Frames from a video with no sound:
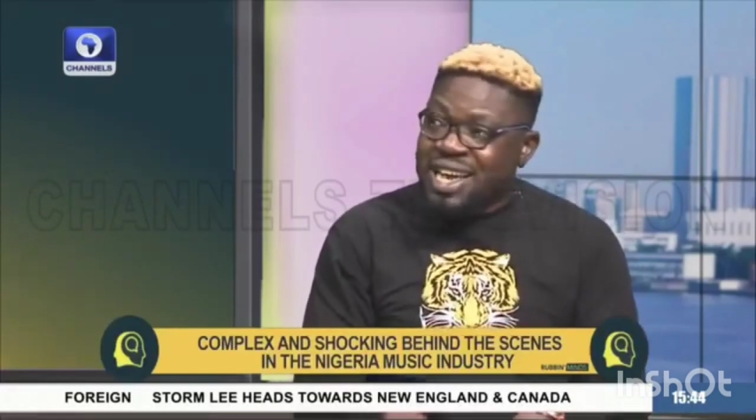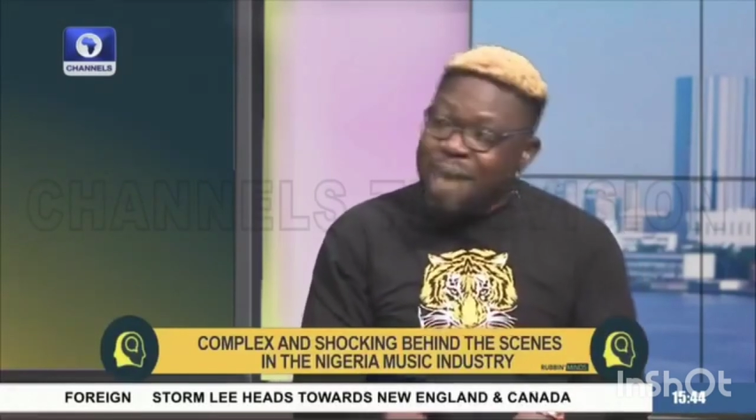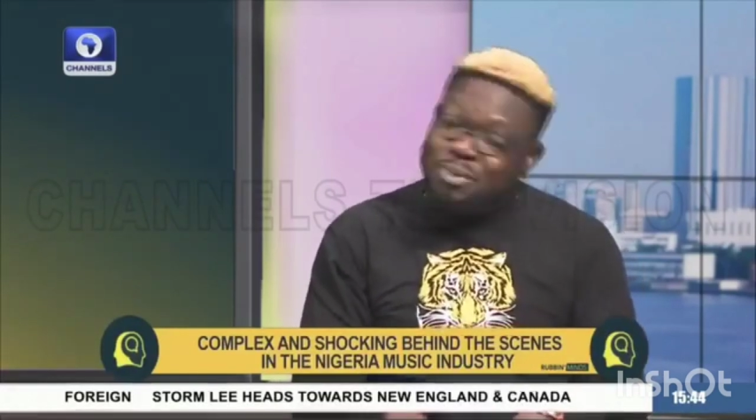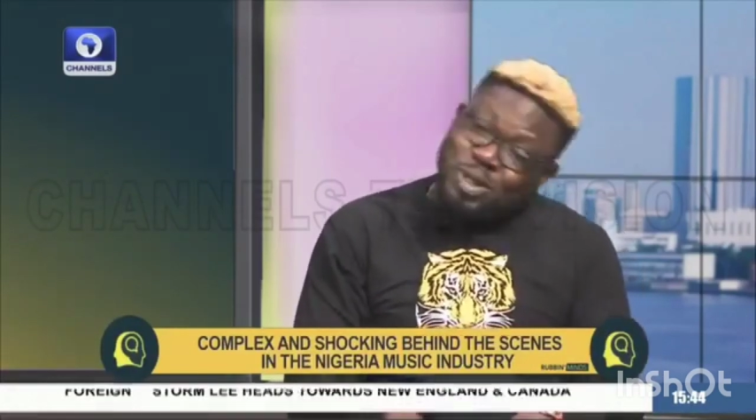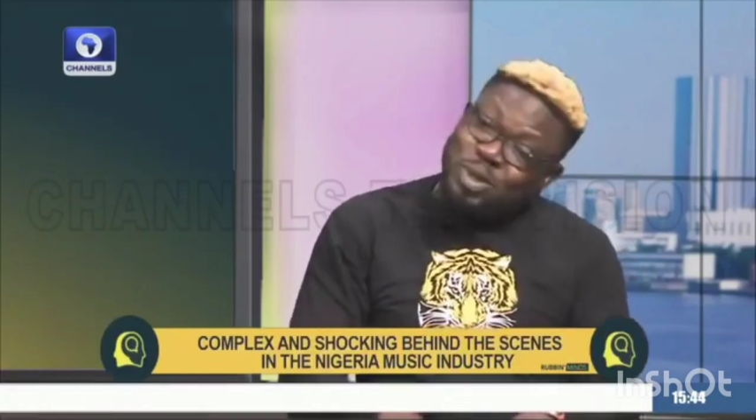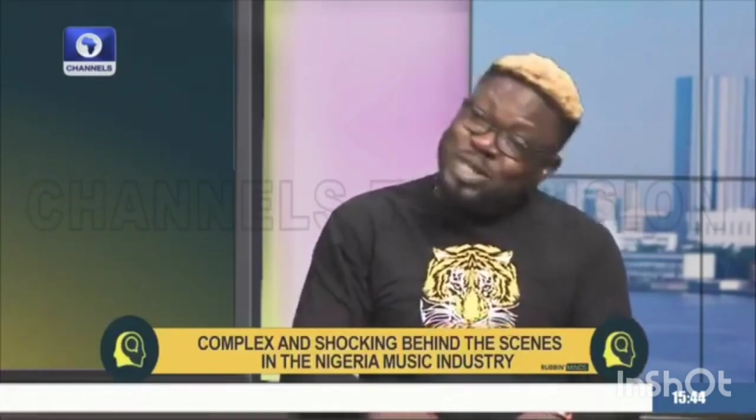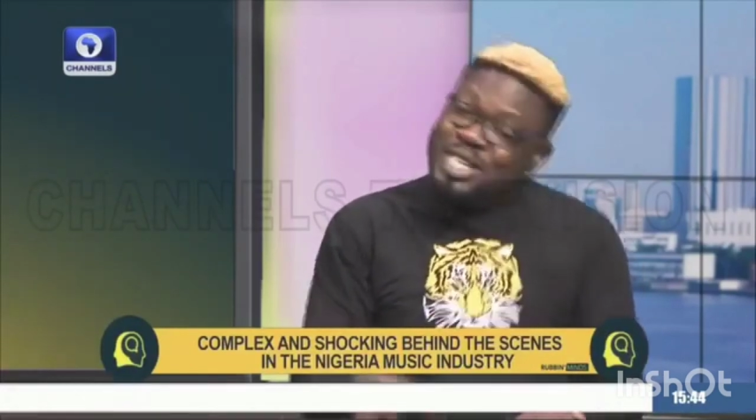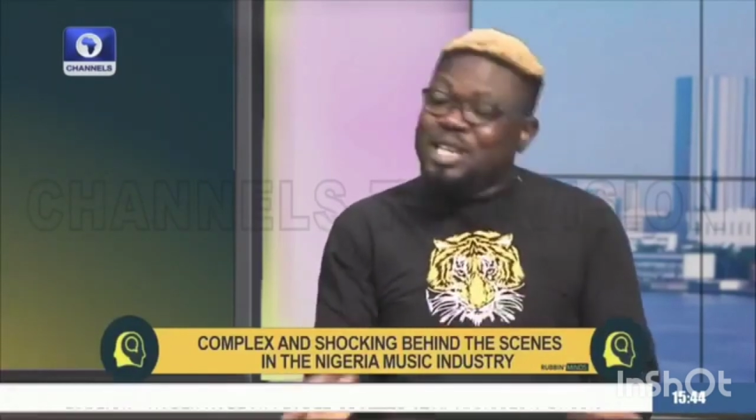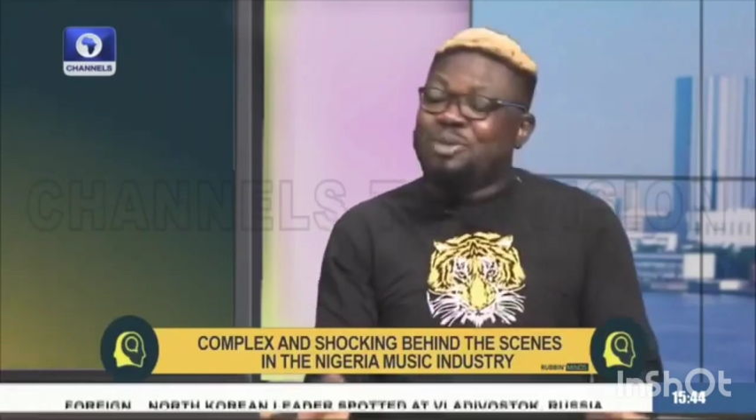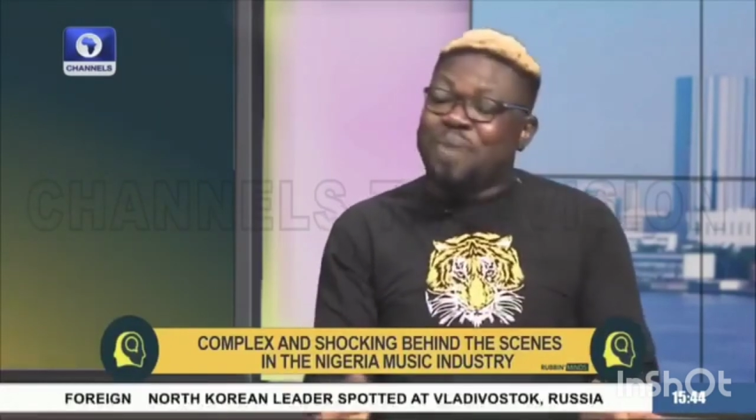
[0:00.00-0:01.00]
I'm just going to
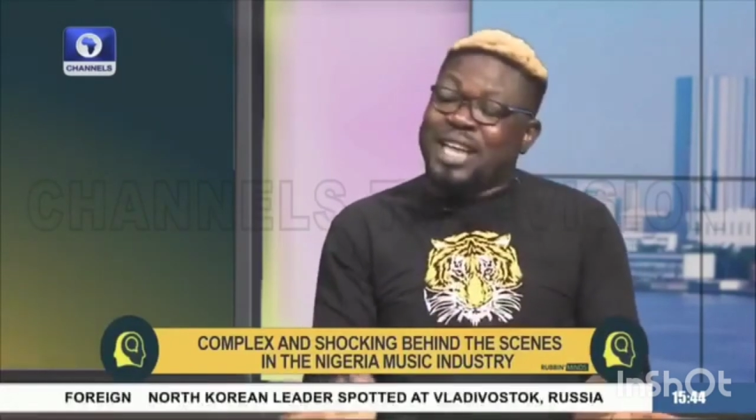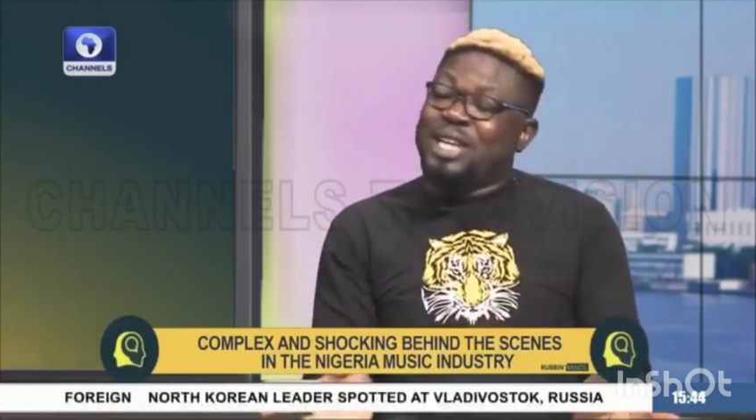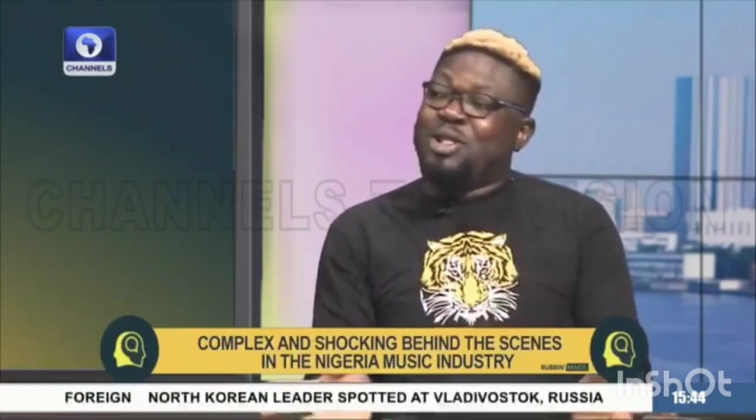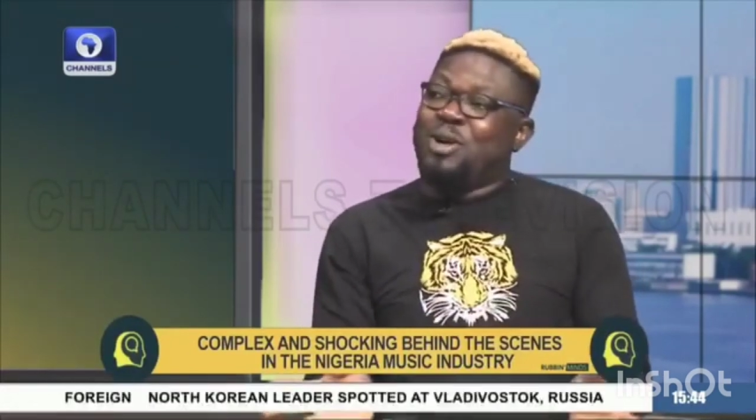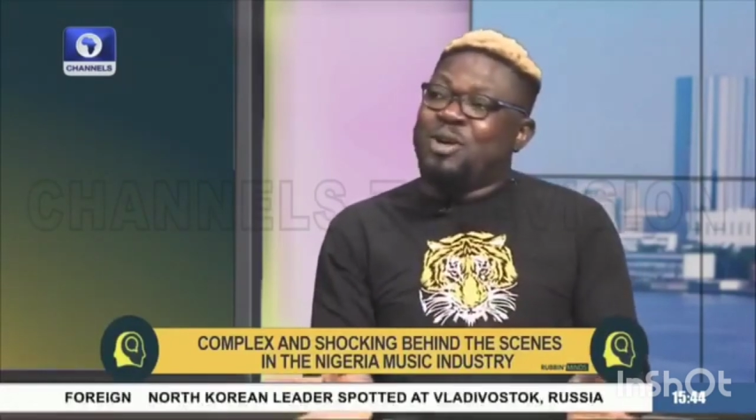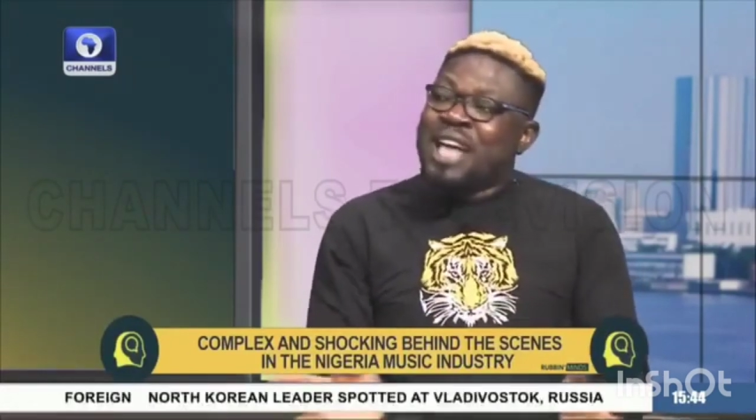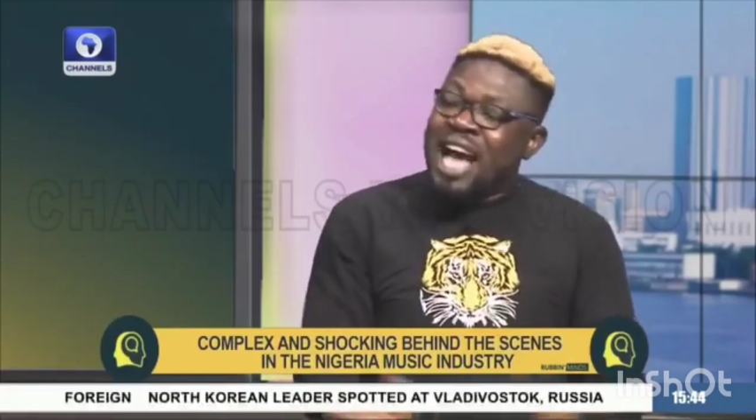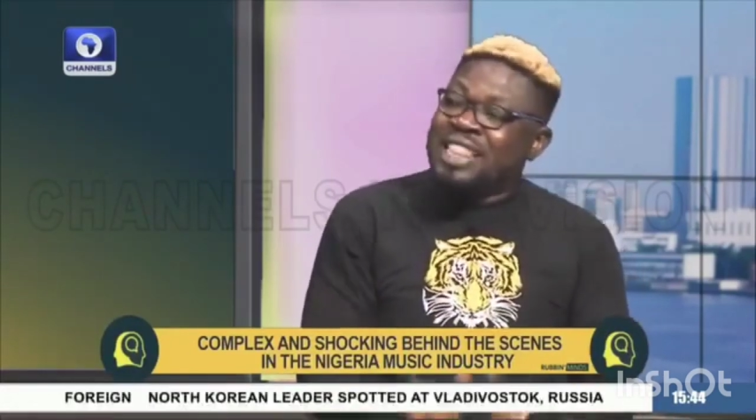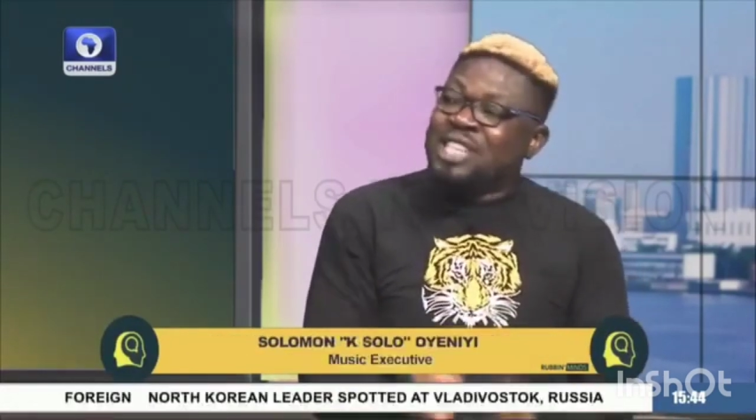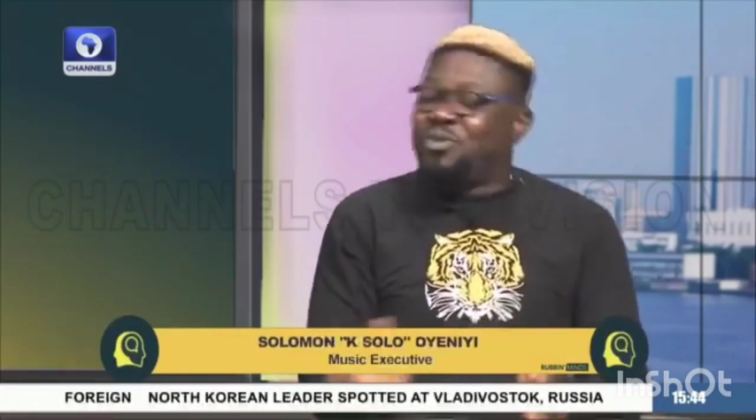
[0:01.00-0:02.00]
say by the law,
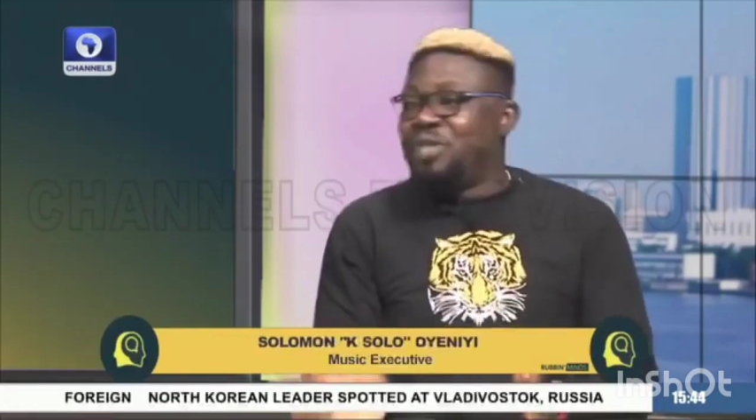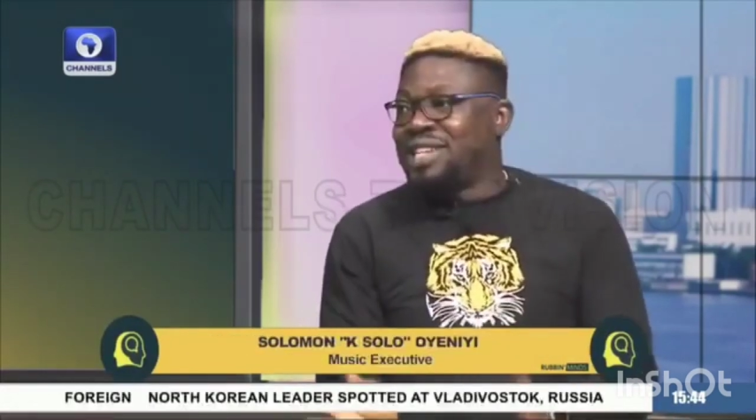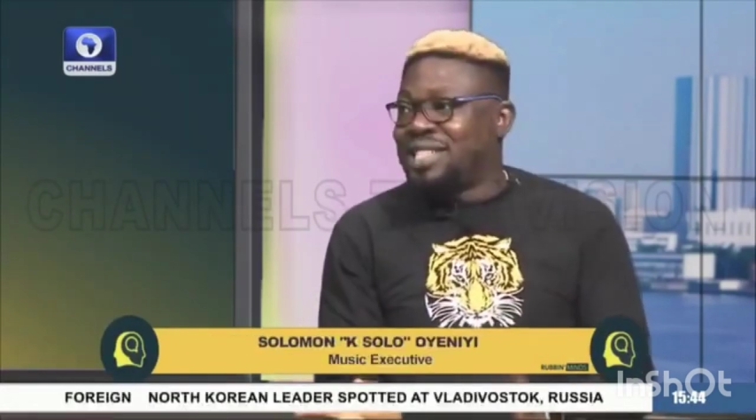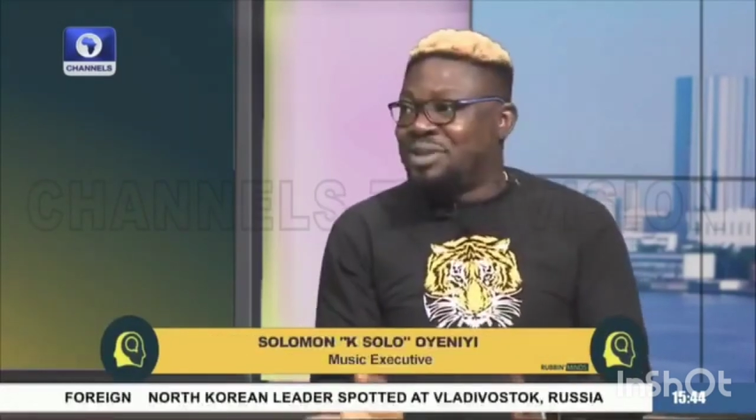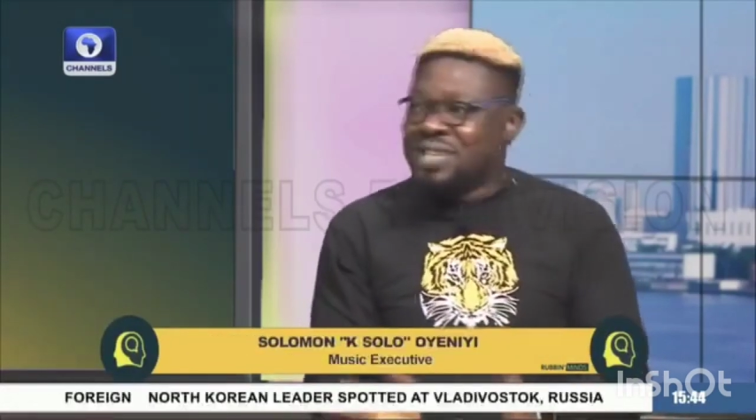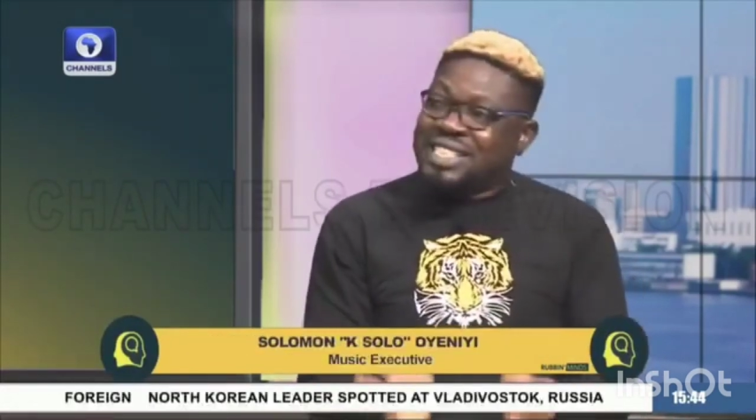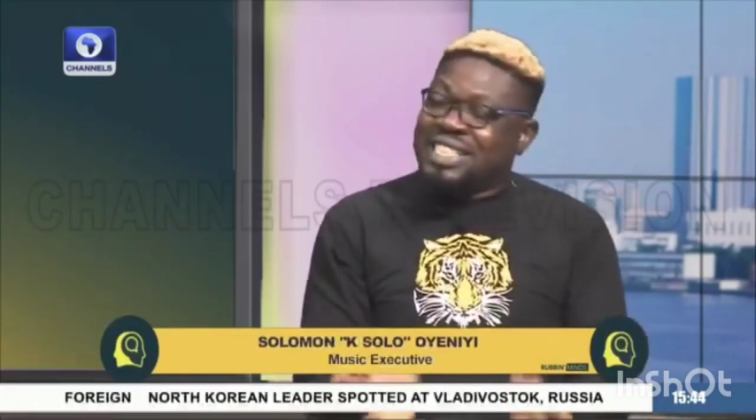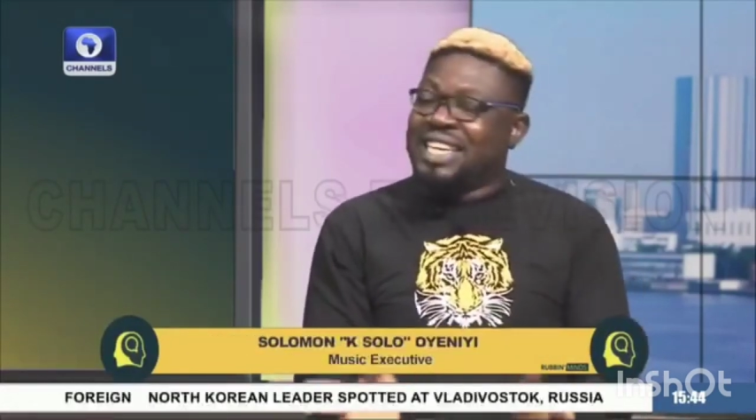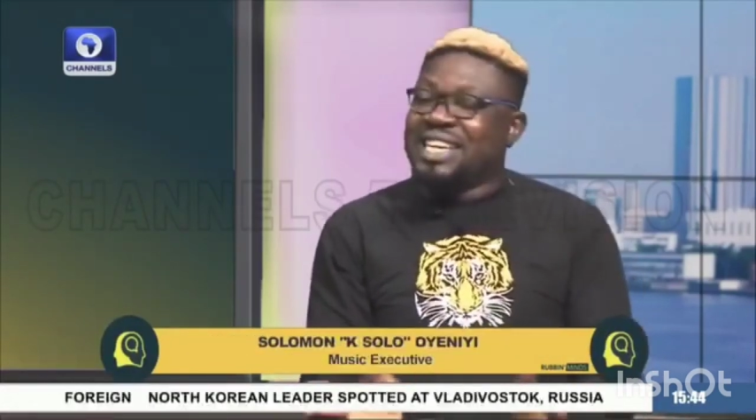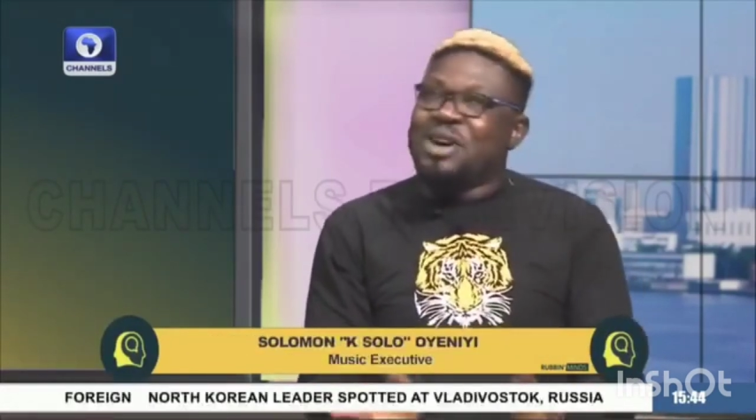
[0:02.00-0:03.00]
and let's fool ourselves and
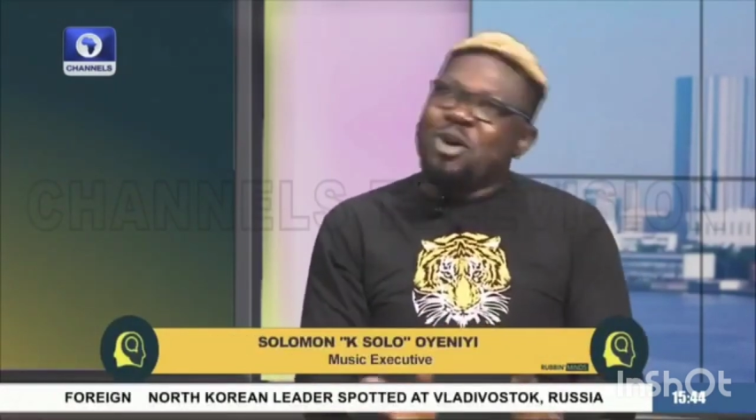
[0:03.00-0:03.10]
say,